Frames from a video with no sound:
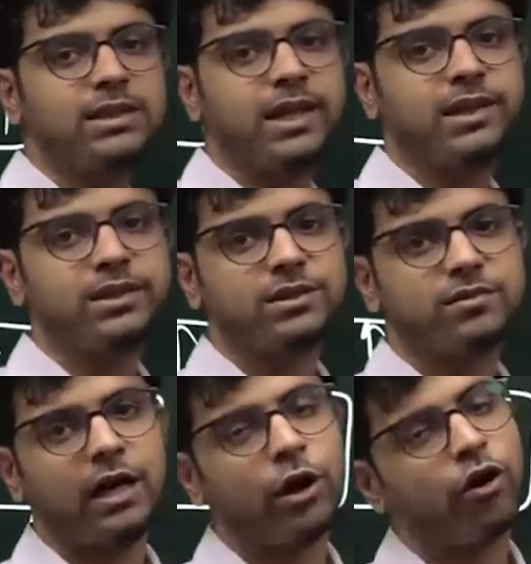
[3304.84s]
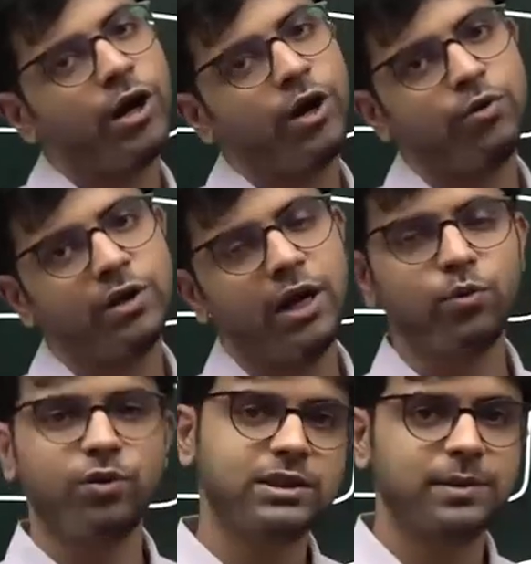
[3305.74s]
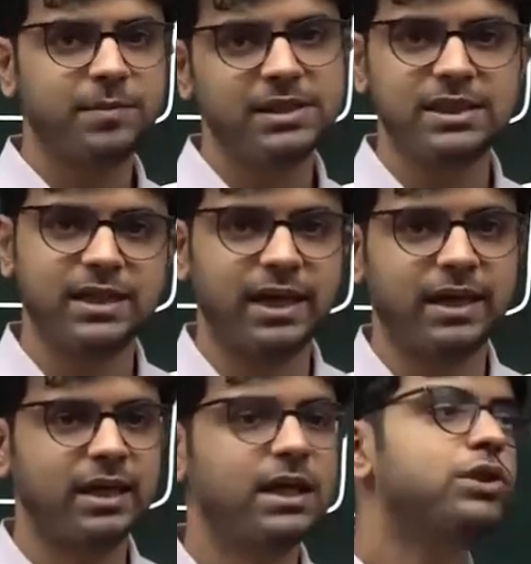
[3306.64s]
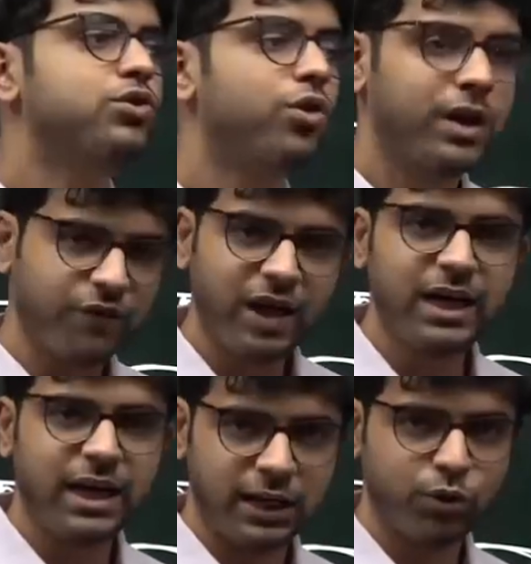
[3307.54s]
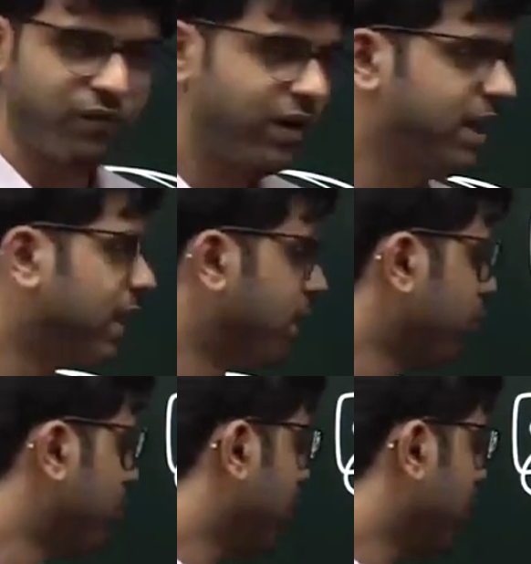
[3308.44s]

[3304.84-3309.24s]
shares, according to that ownership is decided. So if I tell you